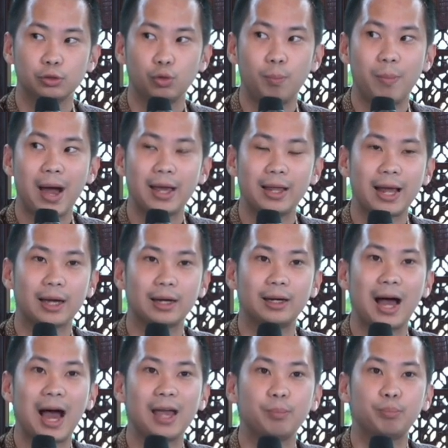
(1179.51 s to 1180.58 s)
buy like a
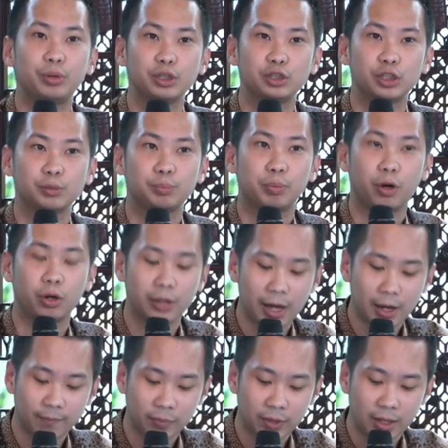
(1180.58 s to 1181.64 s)
high purchase product,